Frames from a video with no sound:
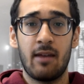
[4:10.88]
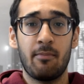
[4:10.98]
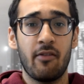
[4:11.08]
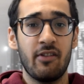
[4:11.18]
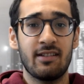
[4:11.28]
In
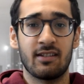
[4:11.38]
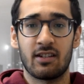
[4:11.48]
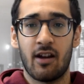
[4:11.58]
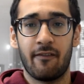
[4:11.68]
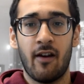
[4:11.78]
my
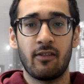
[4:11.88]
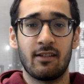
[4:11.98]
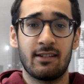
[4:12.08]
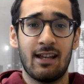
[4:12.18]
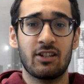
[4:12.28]
research, I found that
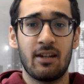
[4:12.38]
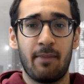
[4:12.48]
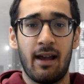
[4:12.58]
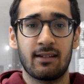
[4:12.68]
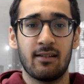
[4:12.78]
this is actually
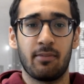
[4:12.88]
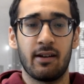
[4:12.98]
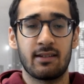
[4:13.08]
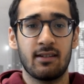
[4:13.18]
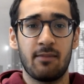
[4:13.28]
backed up by
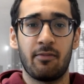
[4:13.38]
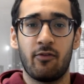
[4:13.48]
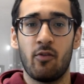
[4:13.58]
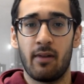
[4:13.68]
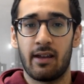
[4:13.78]
a study
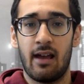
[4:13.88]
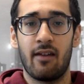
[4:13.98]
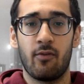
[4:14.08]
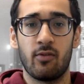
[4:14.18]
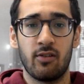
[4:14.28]
performed by
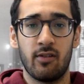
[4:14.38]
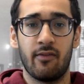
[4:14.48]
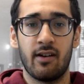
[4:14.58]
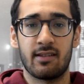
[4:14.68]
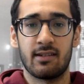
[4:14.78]
California
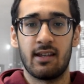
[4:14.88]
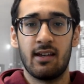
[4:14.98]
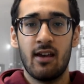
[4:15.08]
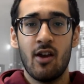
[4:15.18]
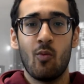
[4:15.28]
University,
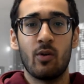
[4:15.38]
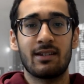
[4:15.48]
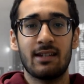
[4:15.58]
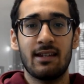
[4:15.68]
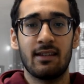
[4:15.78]
which
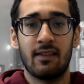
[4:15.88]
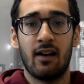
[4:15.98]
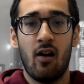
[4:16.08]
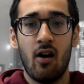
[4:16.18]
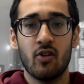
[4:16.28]
stated that the
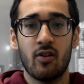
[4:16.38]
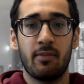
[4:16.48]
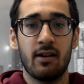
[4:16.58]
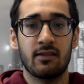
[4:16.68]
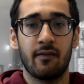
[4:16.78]
harder a
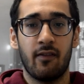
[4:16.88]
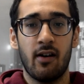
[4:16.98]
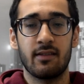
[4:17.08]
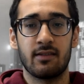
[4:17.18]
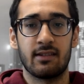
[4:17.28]
person
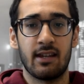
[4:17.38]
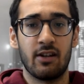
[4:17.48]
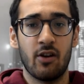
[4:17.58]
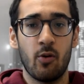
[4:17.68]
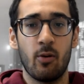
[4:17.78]
finds to say
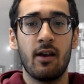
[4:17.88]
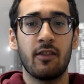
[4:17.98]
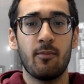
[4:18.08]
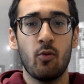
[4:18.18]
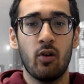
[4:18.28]
no,
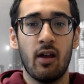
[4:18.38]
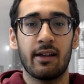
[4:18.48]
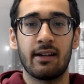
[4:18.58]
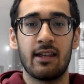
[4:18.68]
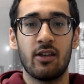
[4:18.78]
the more
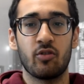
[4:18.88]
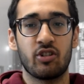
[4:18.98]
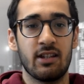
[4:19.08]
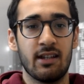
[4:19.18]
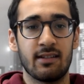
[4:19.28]
likely he or
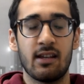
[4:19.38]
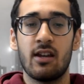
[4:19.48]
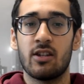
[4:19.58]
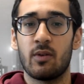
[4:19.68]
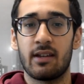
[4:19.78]
she is
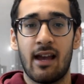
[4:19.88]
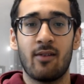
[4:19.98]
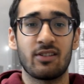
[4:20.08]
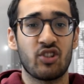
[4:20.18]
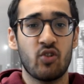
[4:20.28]
to
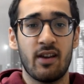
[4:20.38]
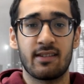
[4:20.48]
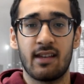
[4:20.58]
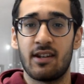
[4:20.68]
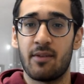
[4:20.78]
encounter
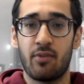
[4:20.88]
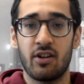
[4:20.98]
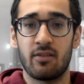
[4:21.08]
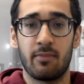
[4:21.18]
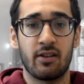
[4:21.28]
stress and
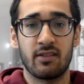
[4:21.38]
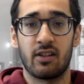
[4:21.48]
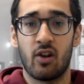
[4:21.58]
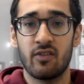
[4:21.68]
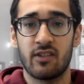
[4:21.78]
depression because of
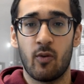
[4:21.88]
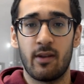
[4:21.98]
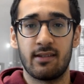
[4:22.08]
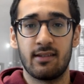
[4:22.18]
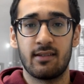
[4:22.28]
the
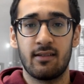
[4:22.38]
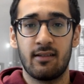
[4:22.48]
consequences.